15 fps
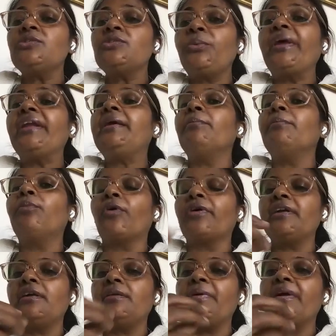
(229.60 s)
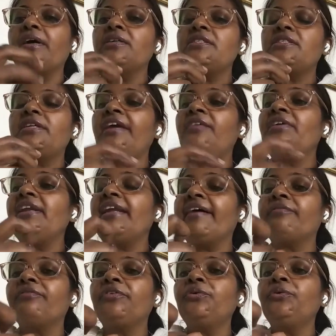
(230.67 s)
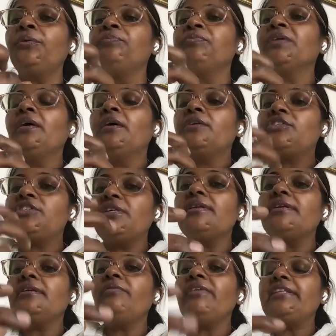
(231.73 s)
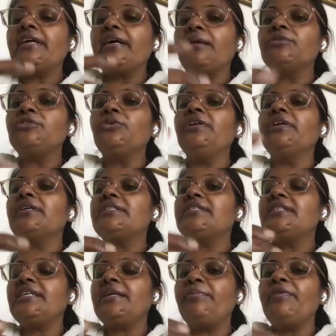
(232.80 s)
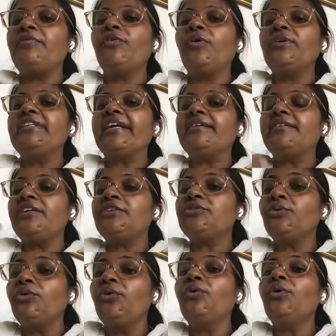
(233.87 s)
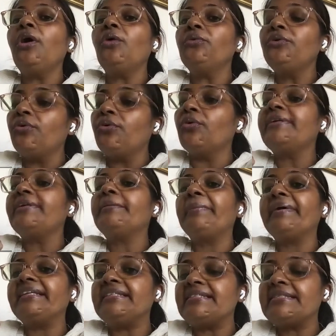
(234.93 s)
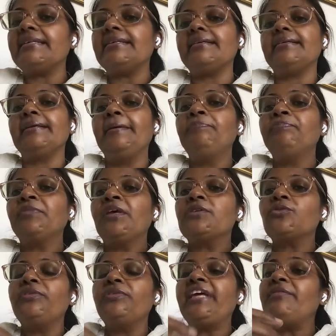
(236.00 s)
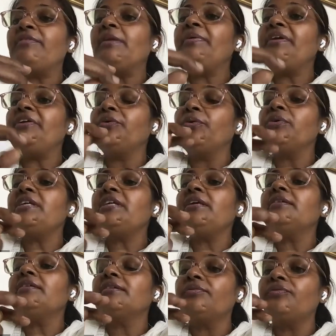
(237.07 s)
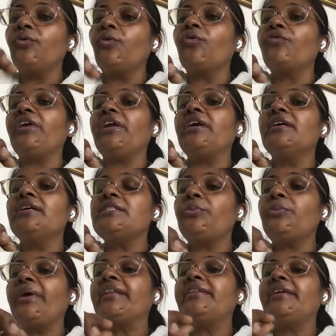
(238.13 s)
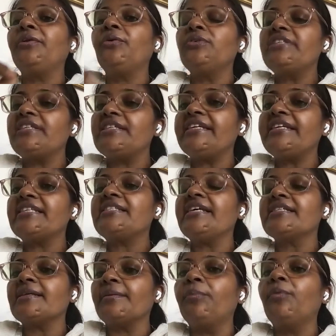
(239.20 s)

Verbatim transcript: That is very important, because they will have to, children, when they come to nursery, before that, they should know how to hold a pencil. So they will be using the four fingers, where they know that, yes, they are